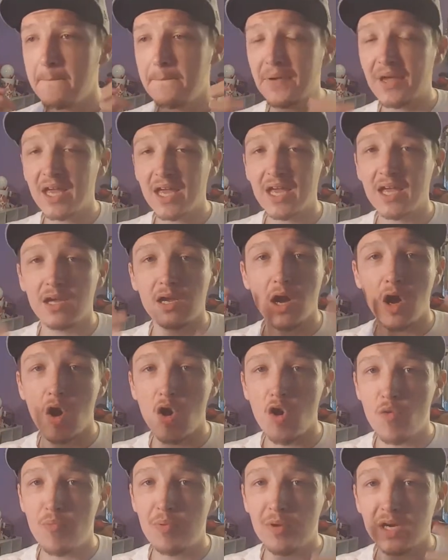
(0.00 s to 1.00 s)
big,
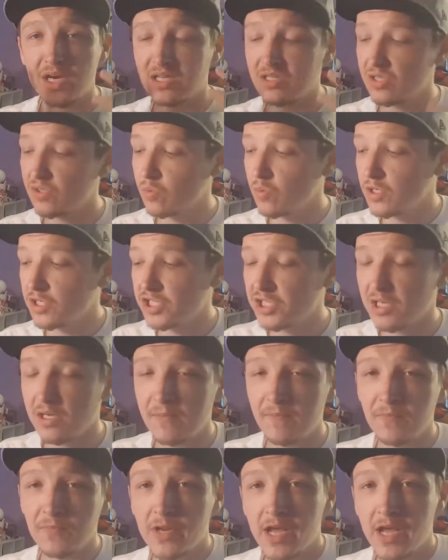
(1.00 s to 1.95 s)
open, and swooshy.